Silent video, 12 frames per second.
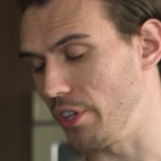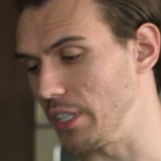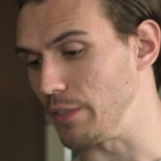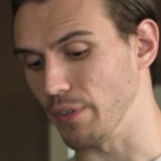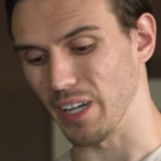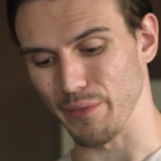
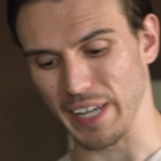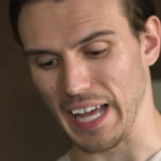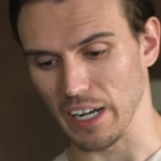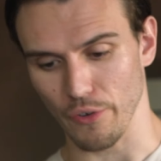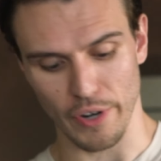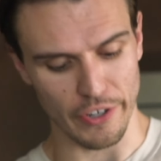35
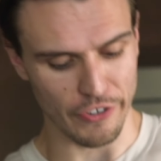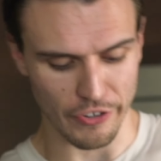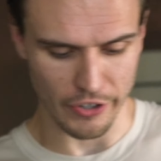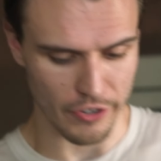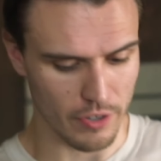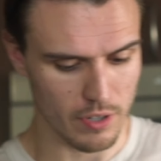calories.
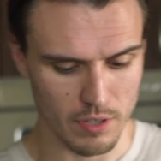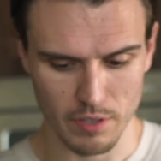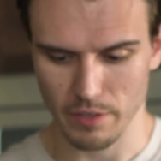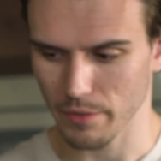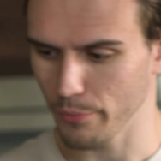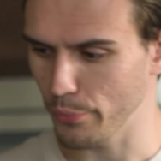So
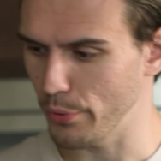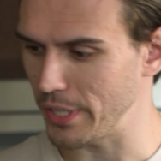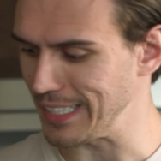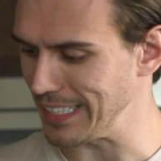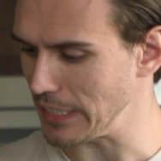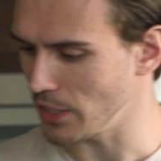pretty
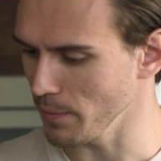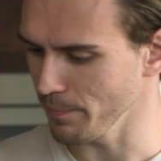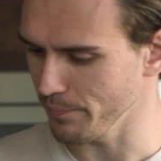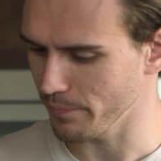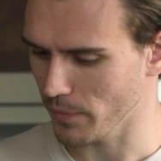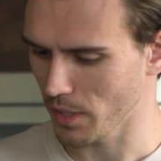
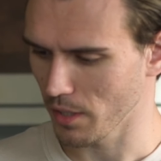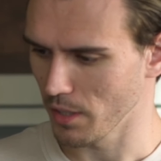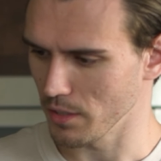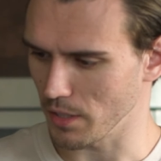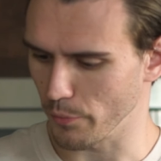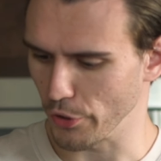decent.
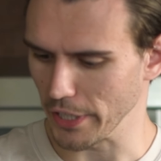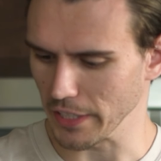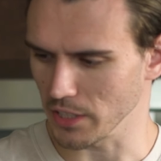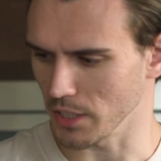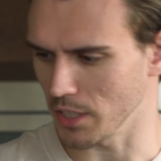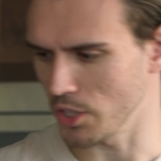So I'm really
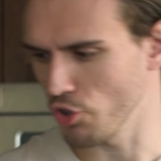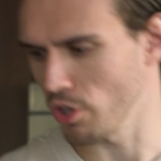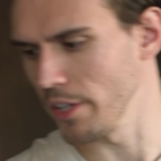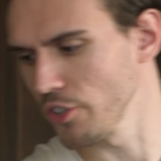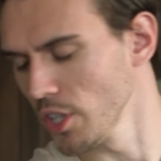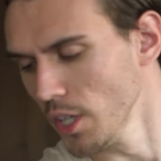excited to
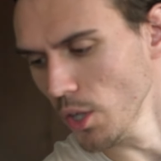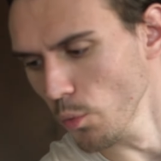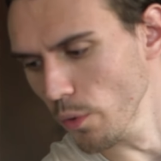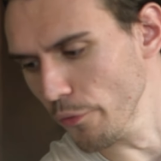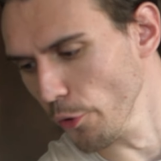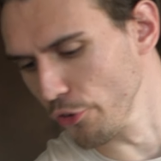try this.
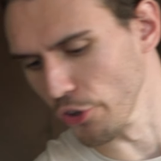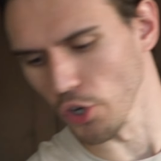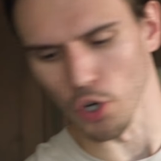We've also